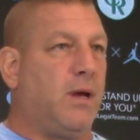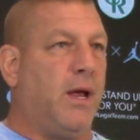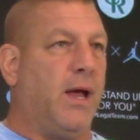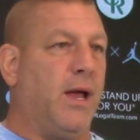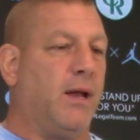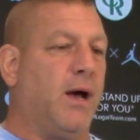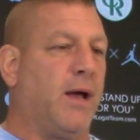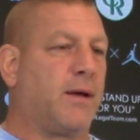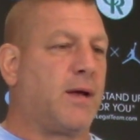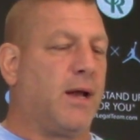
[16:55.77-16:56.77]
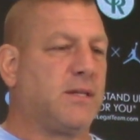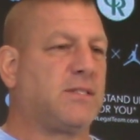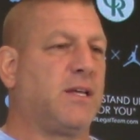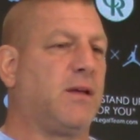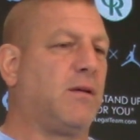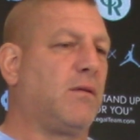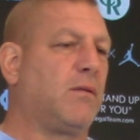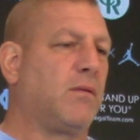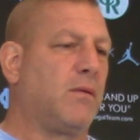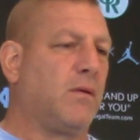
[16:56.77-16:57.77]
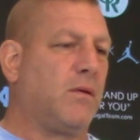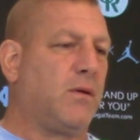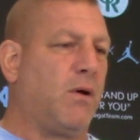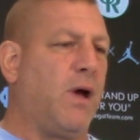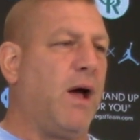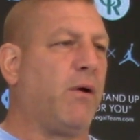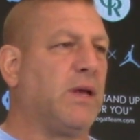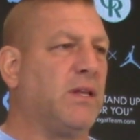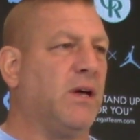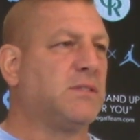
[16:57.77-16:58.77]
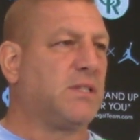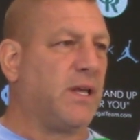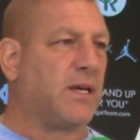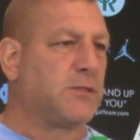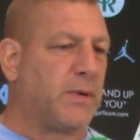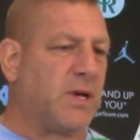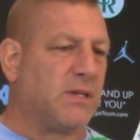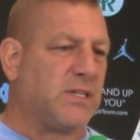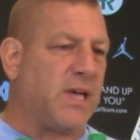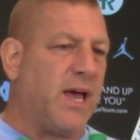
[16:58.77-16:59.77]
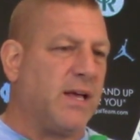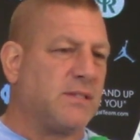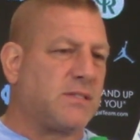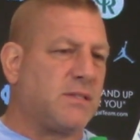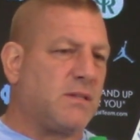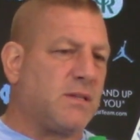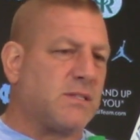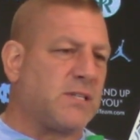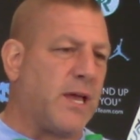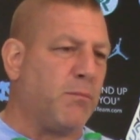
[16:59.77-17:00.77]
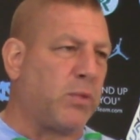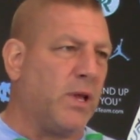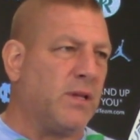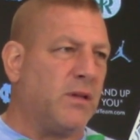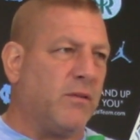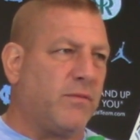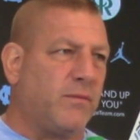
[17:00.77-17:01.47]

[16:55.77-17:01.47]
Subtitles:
and I kind of see, you know, how he does things because he has the same blend of